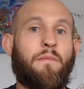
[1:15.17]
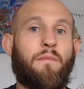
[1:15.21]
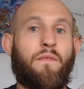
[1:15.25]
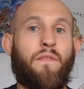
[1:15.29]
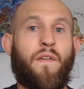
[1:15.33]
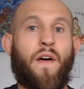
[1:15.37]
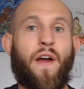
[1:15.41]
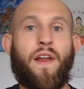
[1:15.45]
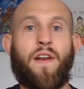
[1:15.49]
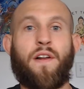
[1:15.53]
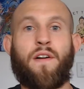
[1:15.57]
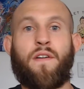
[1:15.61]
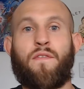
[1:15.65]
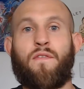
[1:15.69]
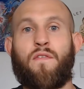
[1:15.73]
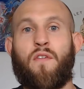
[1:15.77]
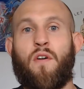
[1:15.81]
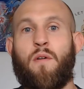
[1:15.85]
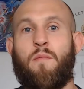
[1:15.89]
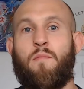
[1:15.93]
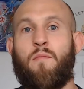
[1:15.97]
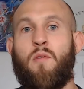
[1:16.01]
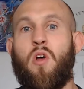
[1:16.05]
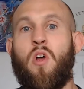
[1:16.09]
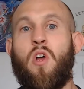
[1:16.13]
fighter
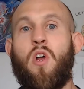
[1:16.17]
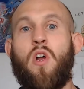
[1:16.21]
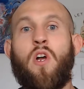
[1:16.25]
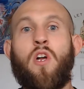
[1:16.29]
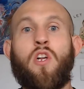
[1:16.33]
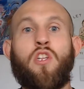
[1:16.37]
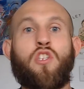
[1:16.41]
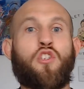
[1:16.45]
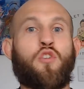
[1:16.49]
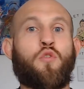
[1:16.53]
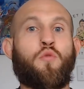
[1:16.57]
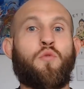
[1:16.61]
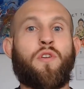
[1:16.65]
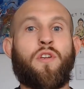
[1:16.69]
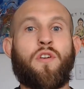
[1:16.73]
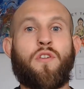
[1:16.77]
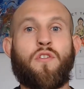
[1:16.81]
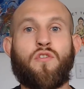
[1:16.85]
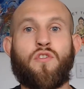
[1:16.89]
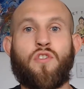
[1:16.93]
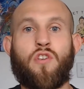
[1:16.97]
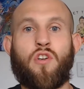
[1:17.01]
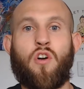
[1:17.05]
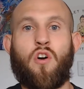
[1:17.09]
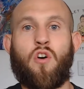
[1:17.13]
from 2
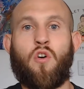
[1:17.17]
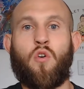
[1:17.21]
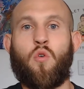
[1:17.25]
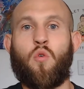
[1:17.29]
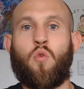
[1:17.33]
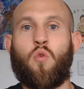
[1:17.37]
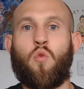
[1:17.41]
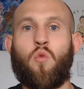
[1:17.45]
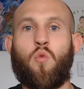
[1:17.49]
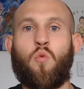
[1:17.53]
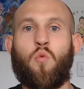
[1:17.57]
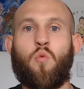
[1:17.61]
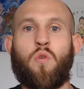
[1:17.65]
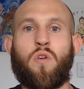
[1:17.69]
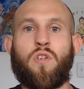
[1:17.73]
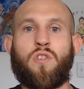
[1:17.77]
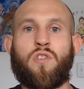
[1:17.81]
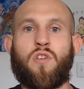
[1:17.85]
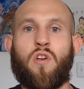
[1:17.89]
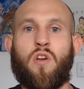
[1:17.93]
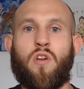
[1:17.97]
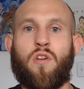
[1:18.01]
years ago who was,